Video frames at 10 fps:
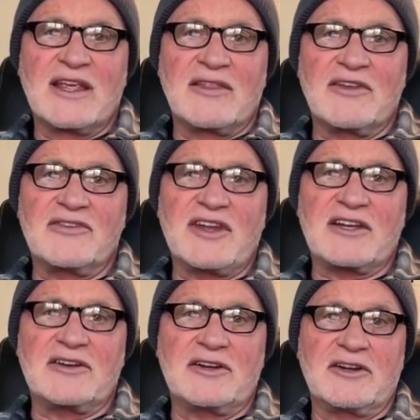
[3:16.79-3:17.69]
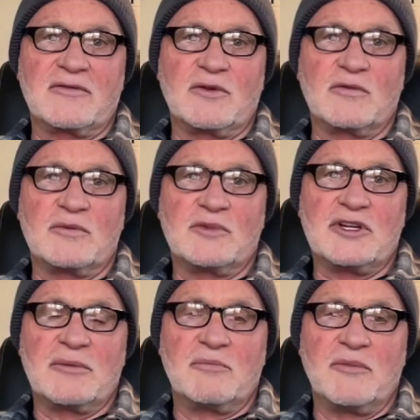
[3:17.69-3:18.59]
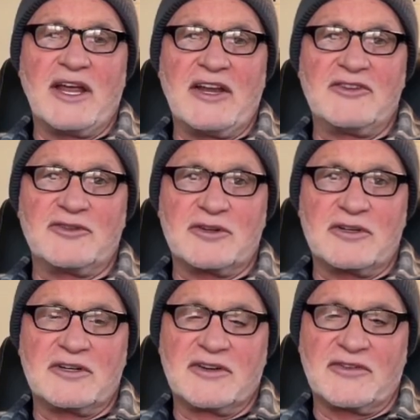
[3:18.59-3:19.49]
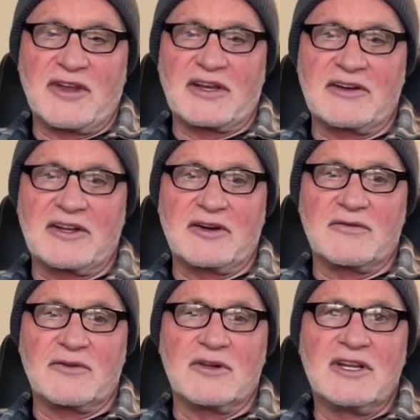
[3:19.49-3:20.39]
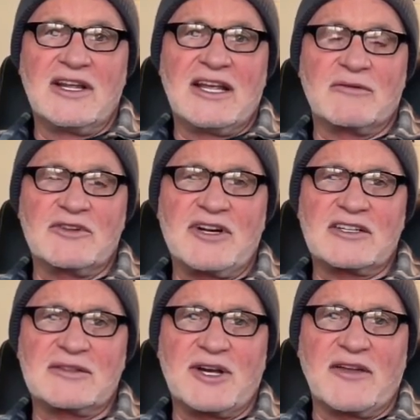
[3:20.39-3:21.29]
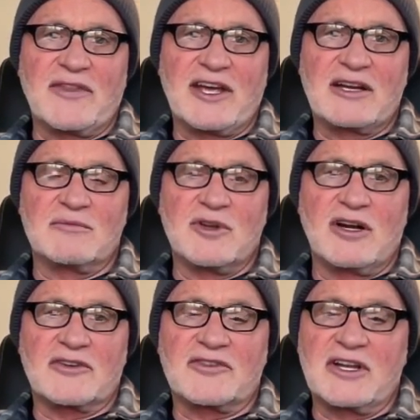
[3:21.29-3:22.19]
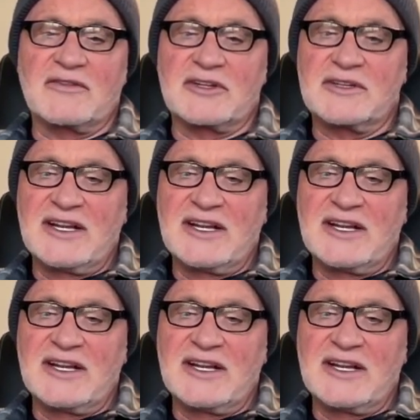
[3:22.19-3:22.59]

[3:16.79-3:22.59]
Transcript: This second interval would be a major second interval, and we talked about that in blog 7.